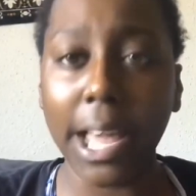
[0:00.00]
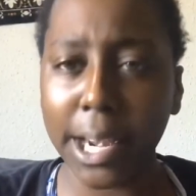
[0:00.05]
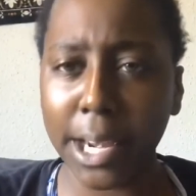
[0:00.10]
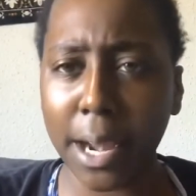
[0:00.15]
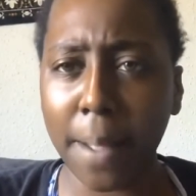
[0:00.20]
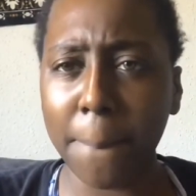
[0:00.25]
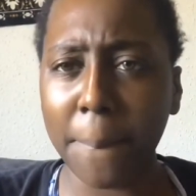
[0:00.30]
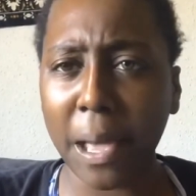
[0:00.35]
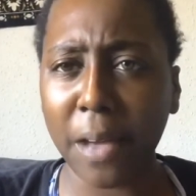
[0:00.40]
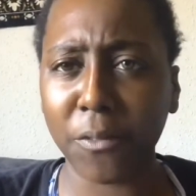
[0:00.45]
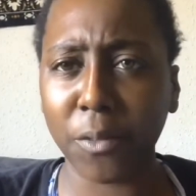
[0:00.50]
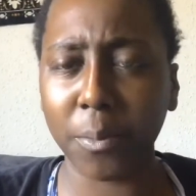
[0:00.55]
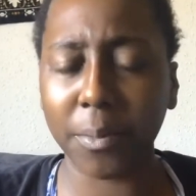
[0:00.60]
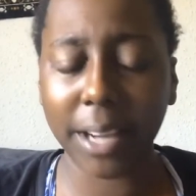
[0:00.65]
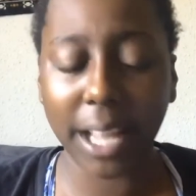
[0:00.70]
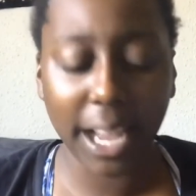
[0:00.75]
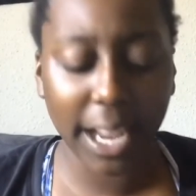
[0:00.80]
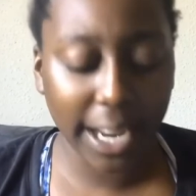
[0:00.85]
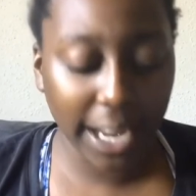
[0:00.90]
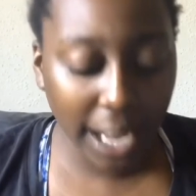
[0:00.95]
and I'm back from
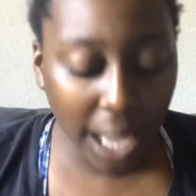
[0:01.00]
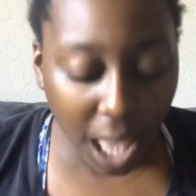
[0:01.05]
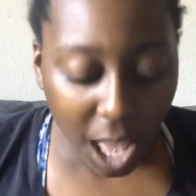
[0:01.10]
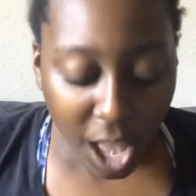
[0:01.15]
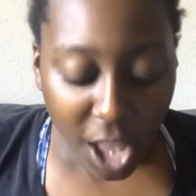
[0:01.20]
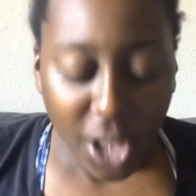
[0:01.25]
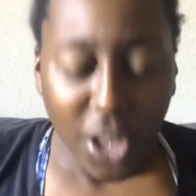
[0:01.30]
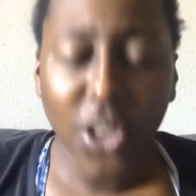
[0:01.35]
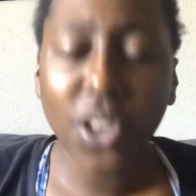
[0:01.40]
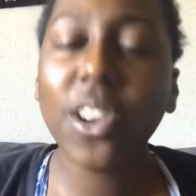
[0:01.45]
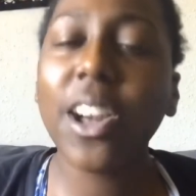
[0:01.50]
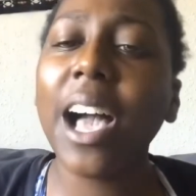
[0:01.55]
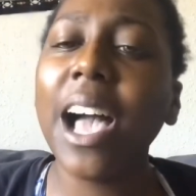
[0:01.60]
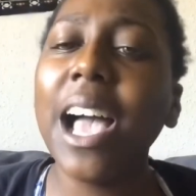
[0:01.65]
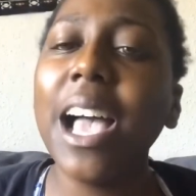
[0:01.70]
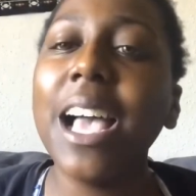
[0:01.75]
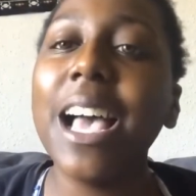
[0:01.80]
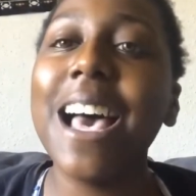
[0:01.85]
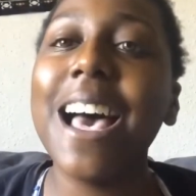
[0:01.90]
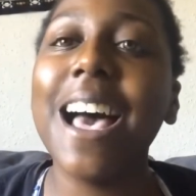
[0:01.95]
dying. You
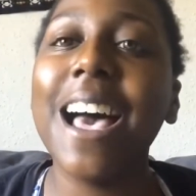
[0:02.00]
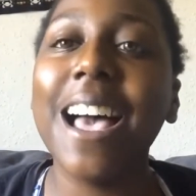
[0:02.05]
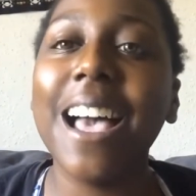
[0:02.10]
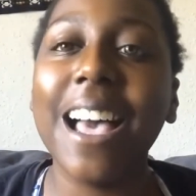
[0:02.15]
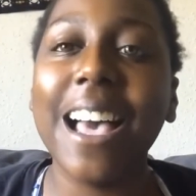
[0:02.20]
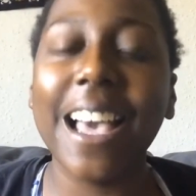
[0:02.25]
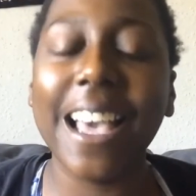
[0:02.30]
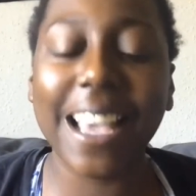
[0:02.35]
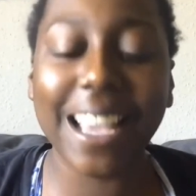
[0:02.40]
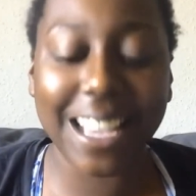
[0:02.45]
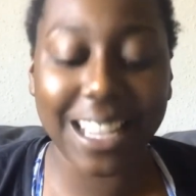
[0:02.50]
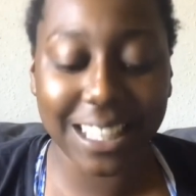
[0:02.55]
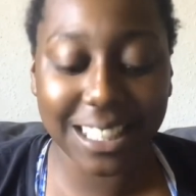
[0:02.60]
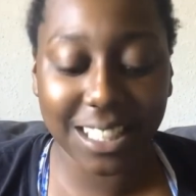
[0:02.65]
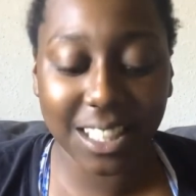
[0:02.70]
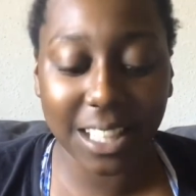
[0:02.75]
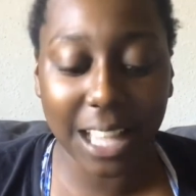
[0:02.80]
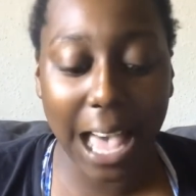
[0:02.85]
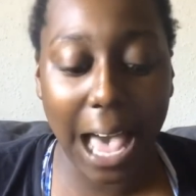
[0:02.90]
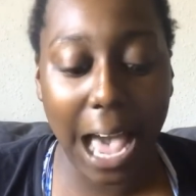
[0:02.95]

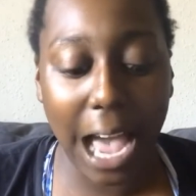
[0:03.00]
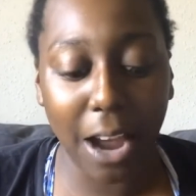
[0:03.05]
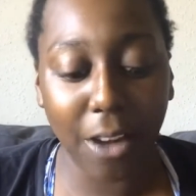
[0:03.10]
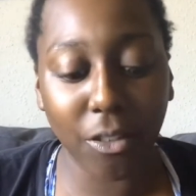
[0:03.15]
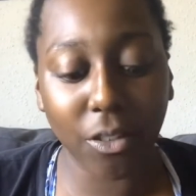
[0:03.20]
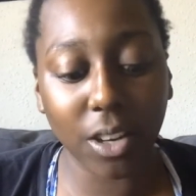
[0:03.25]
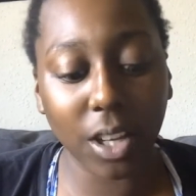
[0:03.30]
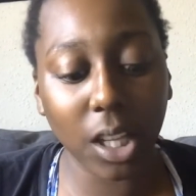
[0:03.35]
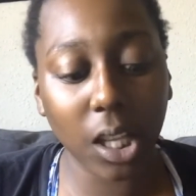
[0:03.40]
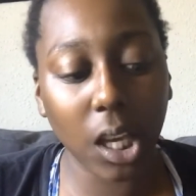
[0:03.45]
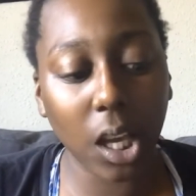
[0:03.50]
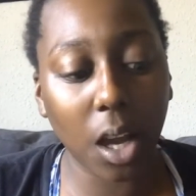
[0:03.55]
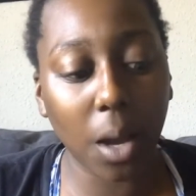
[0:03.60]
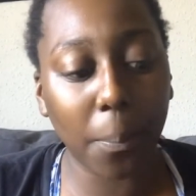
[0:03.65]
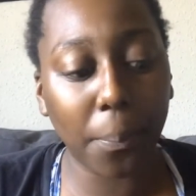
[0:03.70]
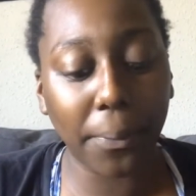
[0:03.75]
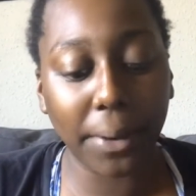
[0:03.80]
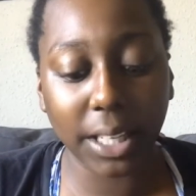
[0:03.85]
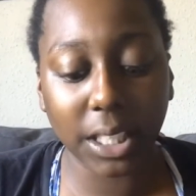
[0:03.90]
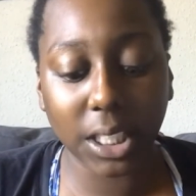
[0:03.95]
guys, I really
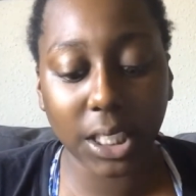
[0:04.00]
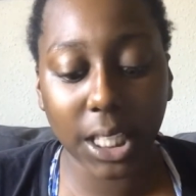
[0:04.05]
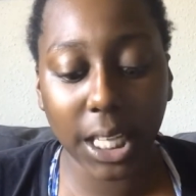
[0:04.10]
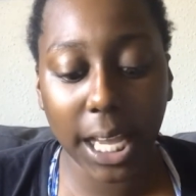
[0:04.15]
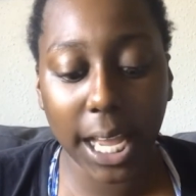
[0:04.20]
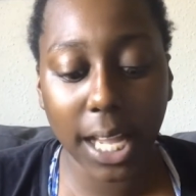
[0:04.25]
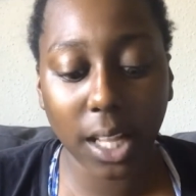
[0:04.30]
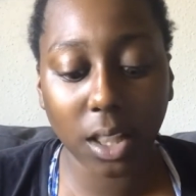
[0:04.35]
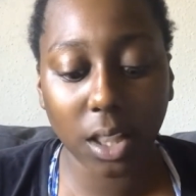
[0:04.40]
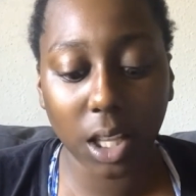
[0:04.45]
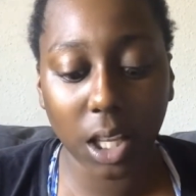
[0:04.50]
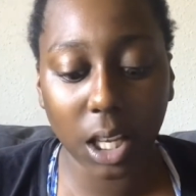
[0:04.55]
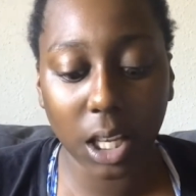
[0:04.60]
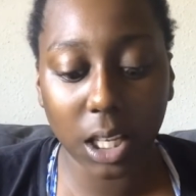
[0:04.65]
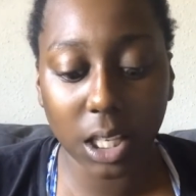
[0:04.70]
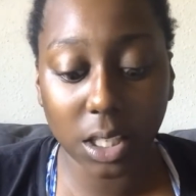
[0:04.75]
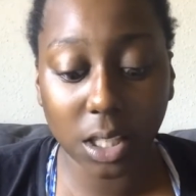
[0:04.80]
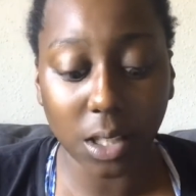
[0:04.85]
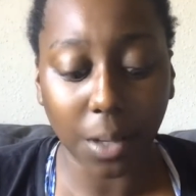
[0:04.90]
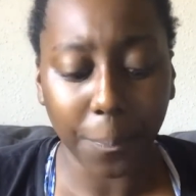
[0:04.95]
appreciate
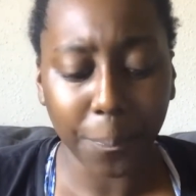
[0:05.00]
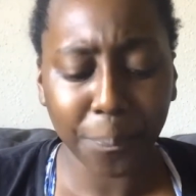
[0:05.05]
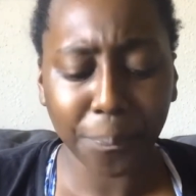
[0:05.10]
this.